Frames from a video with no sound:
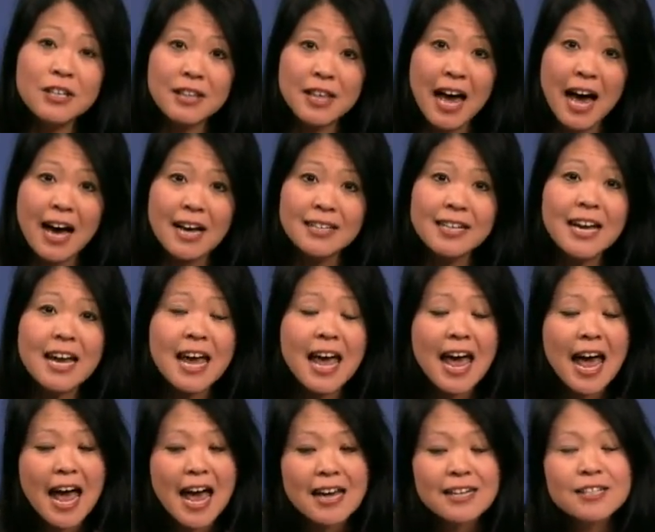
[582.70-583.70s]
that
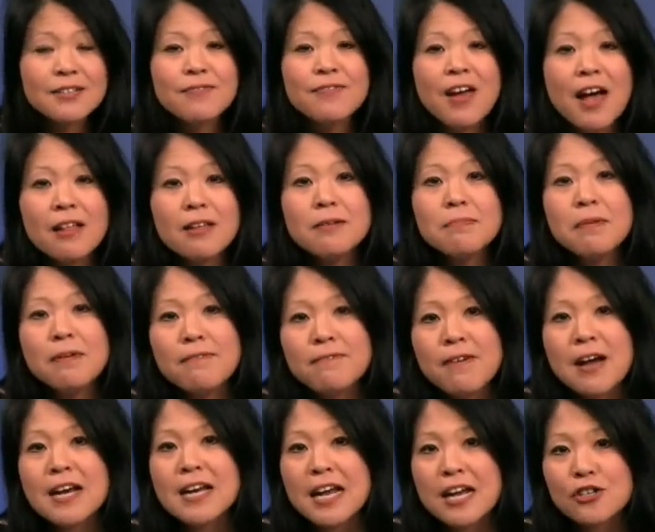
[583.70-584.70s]
and develop a
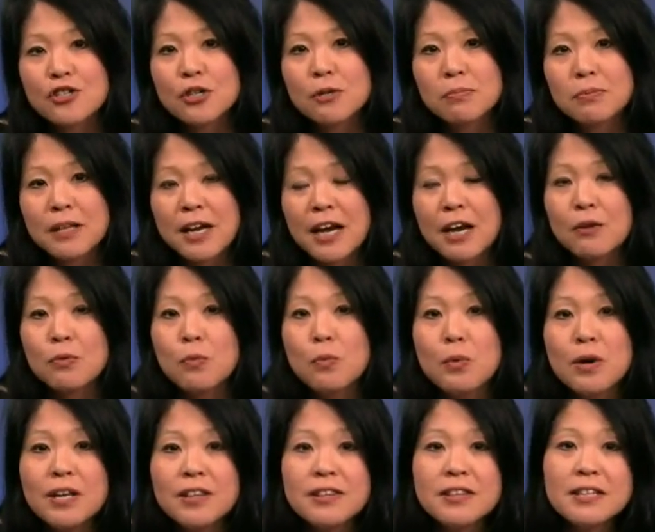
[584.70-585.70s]
financial
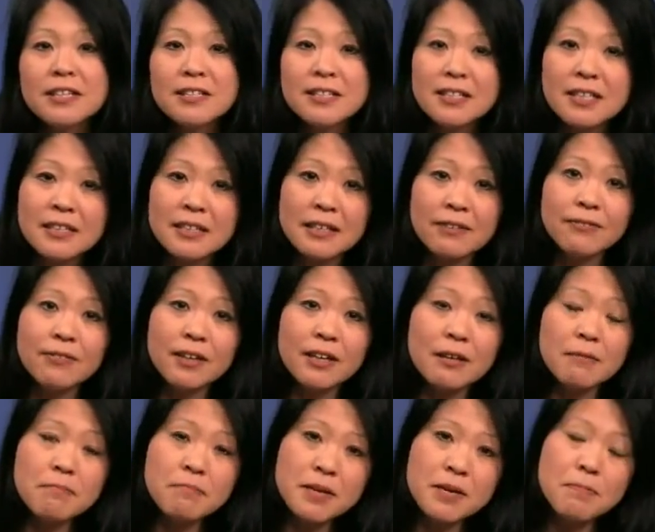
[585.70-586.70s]
plan with the
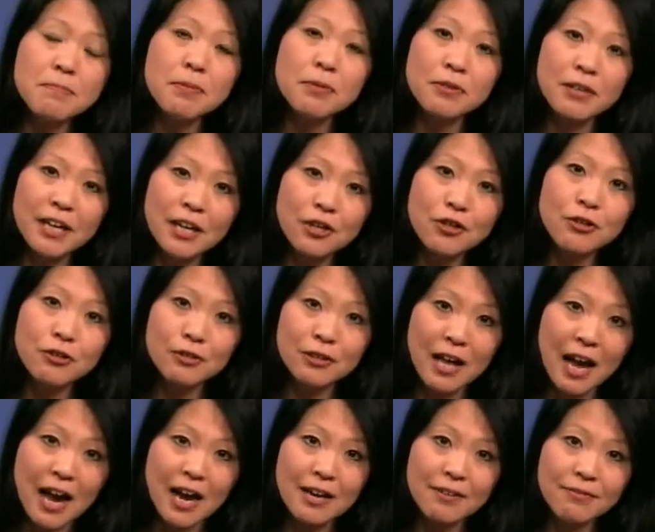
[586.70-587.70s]
significant people in your
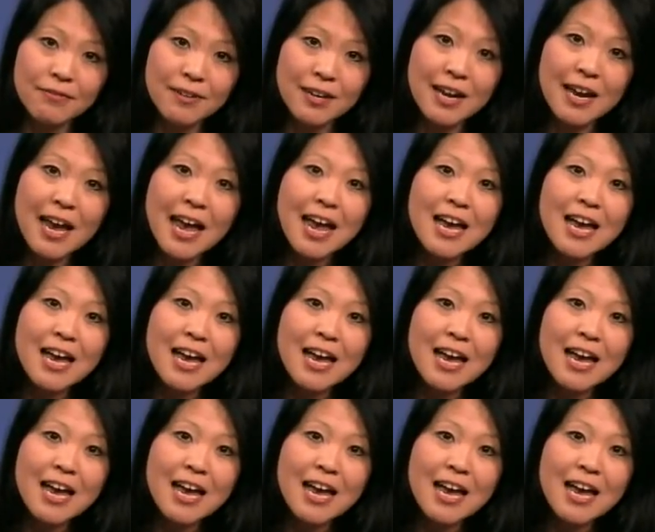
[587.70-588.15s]
life